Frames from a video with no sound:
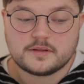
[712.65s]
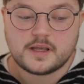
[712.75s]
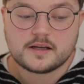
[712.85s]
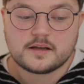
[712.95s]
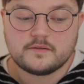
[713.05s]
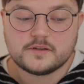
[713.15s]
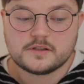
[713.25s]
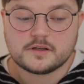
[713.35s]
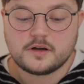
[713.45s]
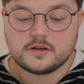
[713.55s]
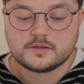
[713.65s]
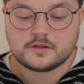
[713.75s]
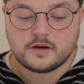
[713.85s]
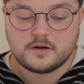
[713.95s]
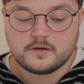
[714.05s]
That covers the
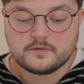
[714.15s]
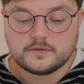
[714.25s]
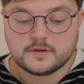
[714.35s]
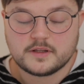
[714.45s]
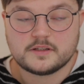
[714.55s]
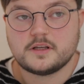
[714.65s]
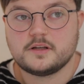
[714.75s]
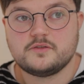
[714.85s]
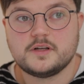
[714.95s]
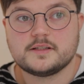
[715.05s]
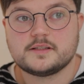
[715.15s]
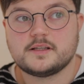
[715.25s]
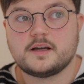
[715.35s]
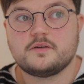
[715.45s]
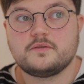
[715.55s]
cost of the surgery
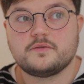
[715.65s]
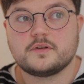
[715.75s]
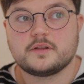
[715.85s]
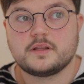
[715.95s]
itself,